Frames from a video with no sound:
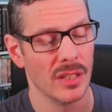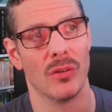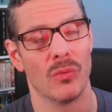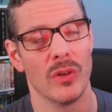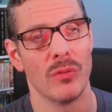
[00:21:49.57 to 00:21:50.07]

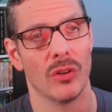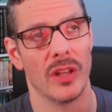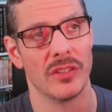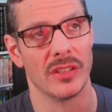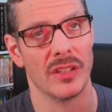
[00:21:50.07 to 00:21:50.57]
Ringworld
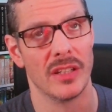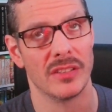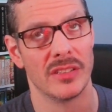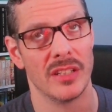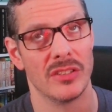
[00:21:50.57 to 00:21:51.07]
has a, a
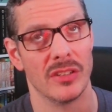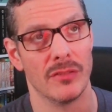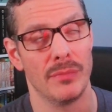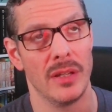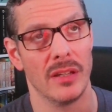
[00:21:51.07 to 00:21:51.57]
sense
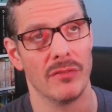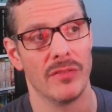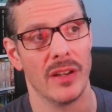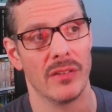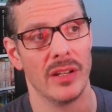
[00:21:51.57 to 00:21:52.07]
of being
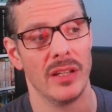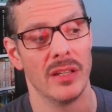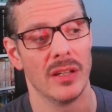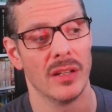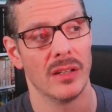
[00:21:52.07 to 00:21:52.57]
very
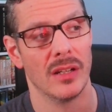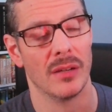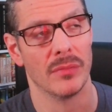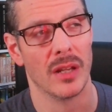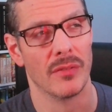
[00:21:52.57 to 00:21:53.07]

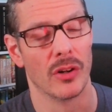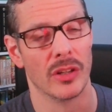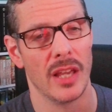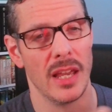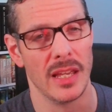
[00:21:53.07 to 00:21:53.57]
um, kind of
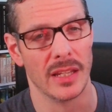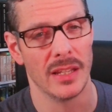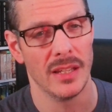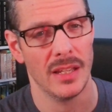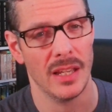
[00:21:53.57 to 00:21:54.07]
archaic
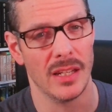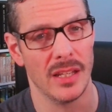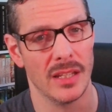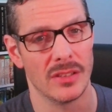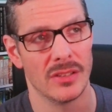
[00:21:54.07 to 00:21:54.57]
in
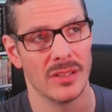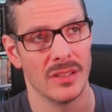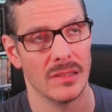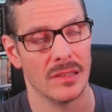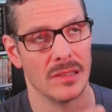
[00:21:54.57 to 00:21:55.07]
its
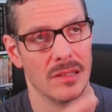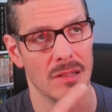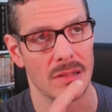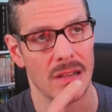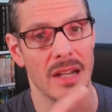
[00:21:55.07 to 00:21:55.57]

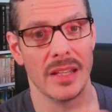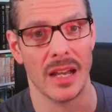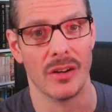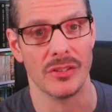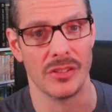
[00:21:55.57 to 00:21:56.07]
uh,
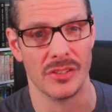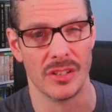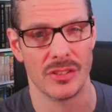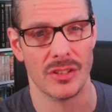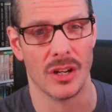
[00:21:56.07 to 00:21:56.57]
ideologies and
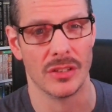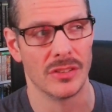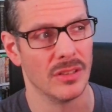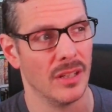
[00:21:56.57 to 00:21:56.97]
its thoughts.